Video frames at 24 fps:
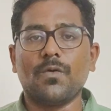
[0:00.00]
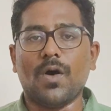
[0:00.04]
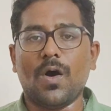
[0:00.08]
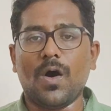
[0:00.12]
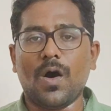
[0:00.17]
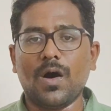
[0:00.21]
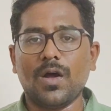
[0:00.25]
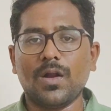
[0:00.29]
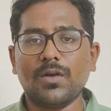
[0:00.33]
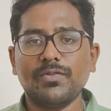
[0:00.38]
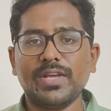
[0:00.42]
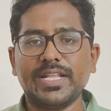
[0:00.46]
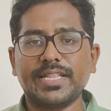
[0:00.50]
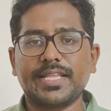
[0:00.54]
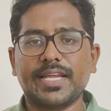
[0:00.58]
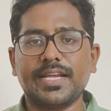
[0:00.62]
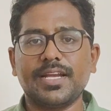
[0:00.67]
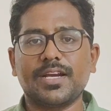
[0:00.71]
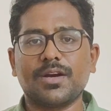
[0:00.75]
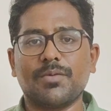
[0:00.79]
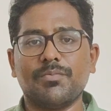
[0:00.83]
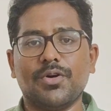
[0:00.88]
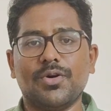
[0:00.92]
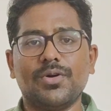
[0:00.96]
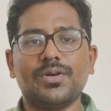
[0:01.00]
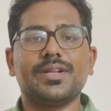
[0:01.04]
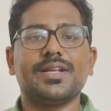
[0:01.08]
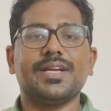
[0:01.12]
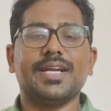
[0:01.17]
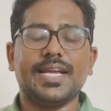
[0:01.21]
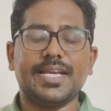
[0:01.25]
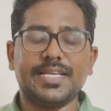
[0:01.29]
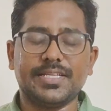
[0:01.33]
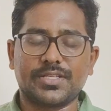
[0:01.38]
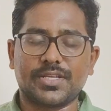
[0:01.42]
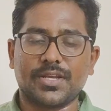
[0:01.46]
all we think
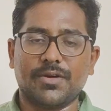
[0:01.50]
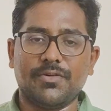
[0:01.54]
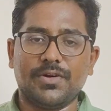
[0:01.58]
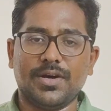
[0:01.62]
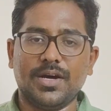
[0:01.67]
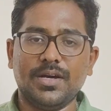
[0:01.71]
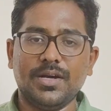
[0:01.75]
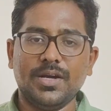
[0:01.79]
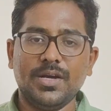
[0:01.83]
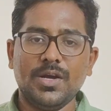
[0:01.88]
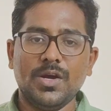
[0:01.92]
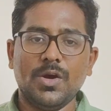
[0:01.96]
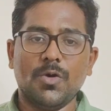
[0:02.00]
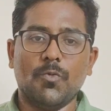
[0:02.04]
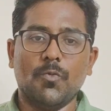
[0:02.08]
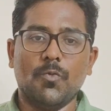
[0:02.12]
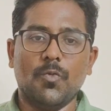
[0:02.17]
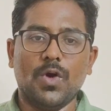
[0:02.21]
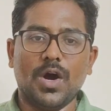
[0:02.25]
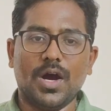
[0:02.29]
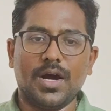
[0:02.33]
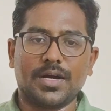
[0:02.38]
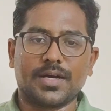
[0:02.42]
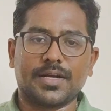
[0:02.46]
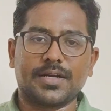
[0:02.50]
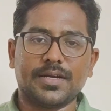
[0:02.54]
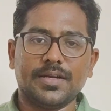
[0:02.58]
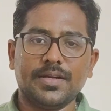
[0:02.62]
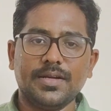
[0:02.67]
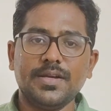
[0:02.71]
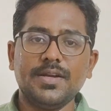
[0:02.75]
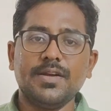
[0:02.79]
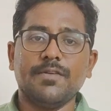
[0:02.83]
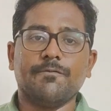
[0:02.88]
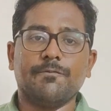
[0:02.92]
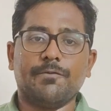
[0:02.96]
about is our
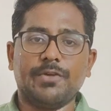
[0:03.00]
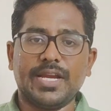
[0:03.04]
work.